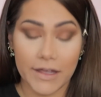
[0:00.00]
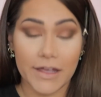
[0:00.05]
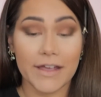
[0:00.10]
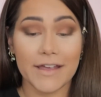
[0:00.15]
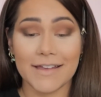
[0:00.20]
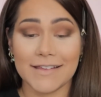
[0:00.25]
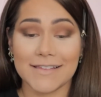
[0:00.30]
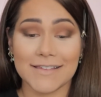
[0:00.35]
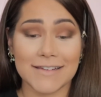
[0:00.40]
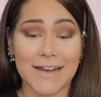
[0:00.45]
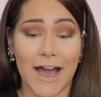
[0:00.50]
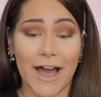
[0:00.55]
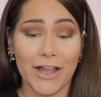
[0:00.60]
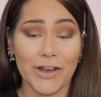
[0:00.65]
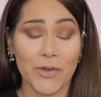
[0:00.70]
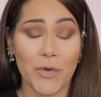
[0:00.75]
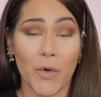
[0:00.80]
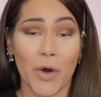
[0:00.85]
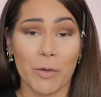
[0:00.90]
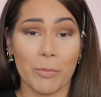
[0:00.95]
it's
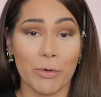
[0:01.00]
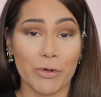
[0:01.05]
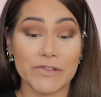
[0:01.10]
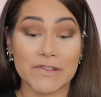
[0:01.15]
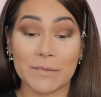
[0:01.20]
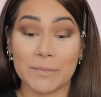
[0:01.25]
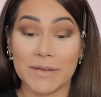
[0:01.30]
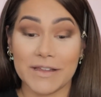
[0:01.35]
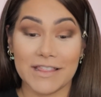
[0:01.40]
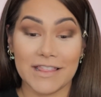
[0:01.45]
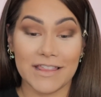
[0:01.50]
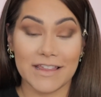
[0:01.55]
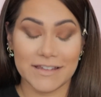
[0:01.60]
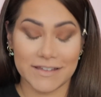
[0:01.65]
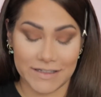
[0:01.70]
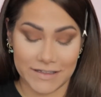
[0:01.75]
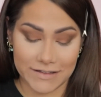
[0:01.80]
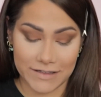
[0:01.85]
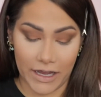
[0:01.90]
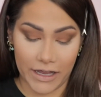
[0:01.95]
not normal to be
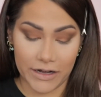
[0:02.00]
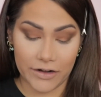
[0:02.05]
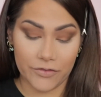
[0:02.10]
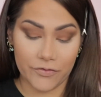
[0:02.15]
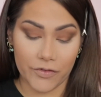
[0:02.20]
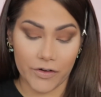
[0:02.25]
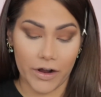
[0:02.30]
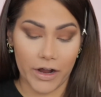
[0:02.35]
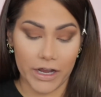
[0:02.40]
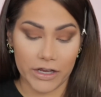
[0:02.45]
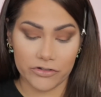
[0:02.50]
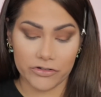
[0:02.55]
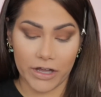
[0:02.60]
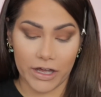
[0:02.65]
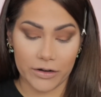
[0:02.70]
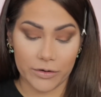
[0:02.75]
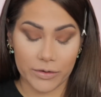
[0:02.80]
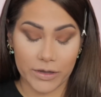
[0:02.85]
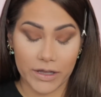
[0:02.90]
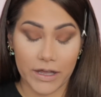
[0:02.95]
this excited for
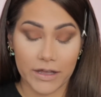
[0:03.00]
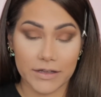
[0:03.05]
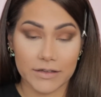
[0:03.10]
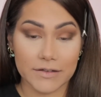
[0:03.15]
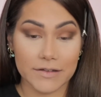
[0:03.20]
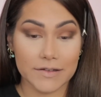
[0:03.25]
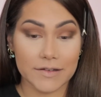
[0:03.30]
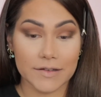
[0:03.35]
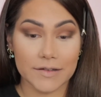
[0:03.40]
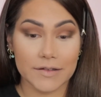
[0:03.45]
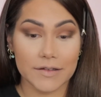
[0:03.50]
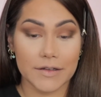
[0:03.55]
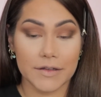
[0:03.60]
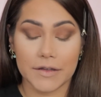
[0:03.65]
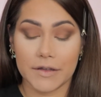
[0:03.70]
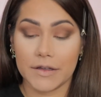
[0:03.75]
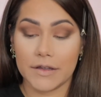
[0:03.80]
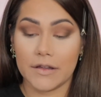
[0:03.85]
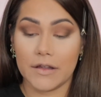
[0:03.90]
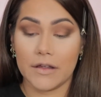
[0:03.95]
eyeshadow, guys.
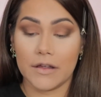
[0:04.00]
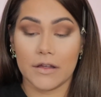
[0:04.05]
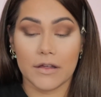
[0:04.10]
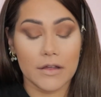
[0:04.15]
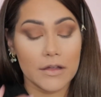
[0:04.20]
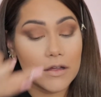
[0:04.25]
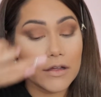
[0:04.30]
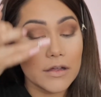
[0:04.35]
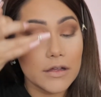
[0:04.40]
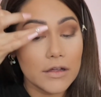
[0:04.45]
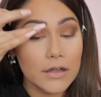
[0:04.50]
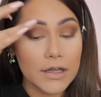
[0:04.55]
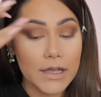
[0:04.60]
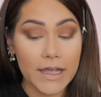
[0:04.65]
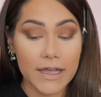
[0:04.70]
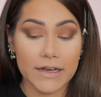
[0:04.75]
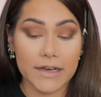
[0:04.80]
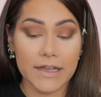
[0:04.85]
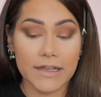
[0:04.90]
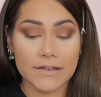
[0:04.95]

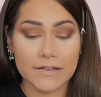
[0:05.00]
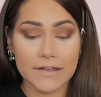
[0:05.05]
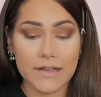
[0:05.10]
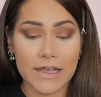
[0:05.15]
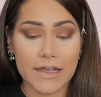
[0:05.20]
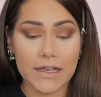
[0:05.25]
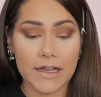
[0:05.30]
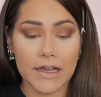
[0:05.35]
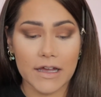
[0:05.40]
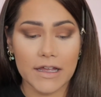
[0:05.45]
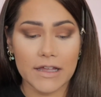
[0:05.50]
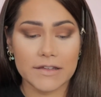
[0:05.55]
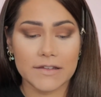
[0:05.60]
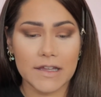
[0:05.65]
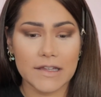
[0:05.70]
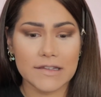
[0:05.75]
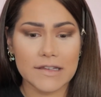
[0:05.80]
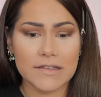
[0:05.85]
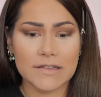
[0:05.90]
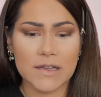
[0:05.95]
And it's like, it
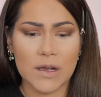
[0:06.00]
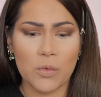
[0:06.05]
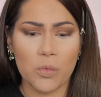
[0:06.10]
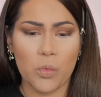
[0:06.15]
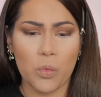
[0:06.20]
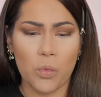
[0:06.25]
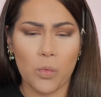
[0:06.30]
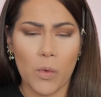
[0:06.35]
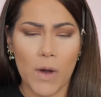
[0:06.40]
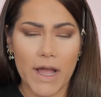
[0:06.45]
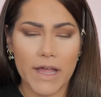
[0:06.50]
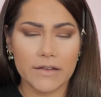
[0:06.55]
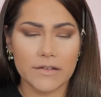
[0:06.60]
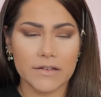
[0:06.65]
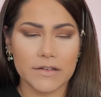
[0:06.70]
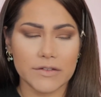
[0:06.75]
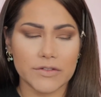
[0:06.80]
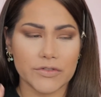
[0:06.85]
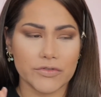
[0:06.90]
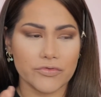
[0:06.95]
says it's a wet
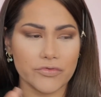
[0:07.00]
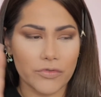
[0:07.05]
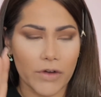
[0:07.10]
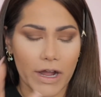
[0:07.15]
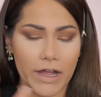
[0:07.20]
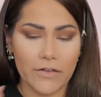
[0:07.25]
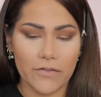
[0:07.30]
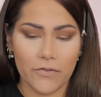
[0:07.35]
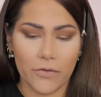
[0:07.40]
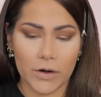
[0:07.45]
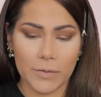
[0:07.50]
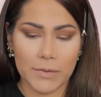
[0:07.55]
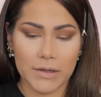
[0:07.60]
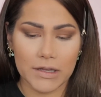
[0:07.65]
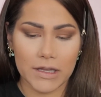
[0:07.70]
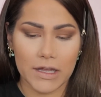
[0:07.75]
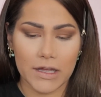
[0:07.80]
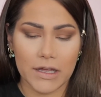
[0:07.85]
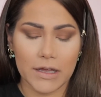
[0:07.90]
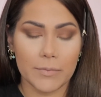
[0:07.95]
to dry
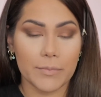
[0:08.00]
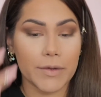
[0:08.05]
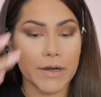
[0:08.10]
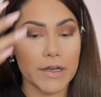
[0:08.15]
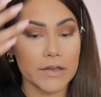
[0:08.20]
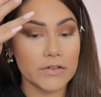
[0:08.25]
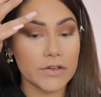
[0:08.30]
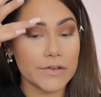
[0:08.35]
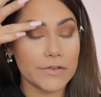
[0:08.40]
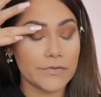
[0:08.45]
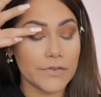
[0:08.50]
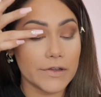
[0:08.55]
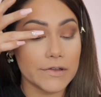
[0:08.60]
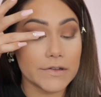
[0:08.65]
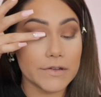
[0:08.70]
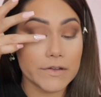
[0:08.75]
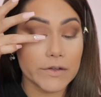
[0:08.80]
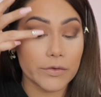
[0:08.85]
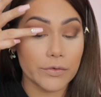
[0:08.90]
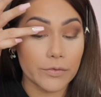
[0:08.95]
formula, but it just
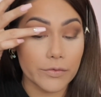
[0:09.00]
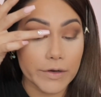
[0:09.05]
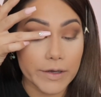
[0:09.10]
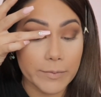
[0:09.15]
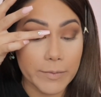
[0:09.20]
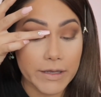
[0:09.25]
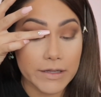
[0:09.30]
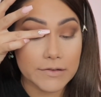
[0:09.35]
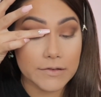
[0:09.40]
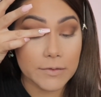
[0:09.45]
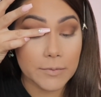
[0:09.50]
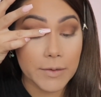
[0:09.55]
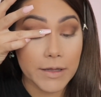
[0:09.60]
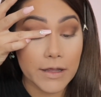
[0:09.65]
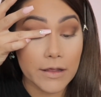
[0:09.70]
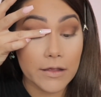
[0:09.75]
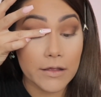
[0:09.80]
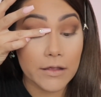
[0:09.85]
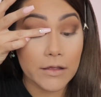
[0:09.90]
feels creamy to me.